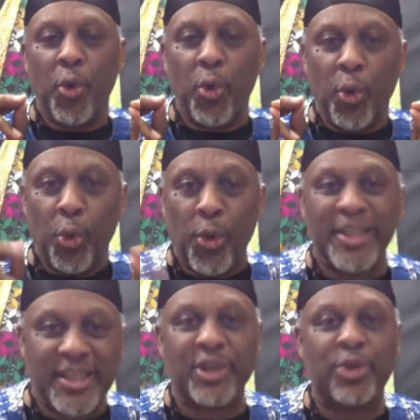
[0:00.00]

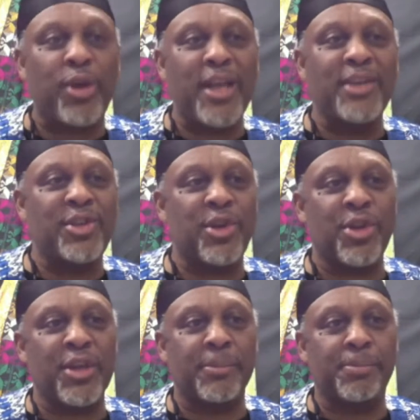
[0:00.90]
what's crazier
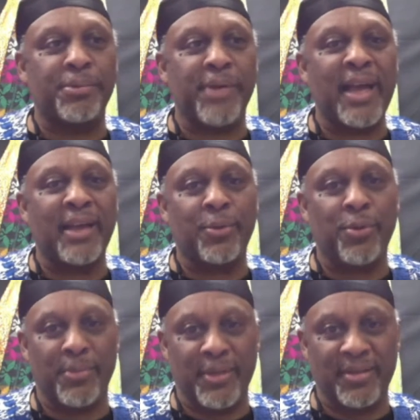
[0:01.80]
than a black
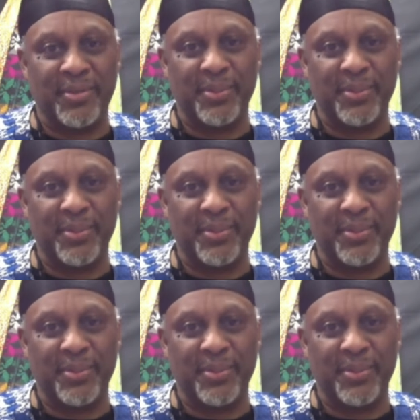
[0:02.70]
woman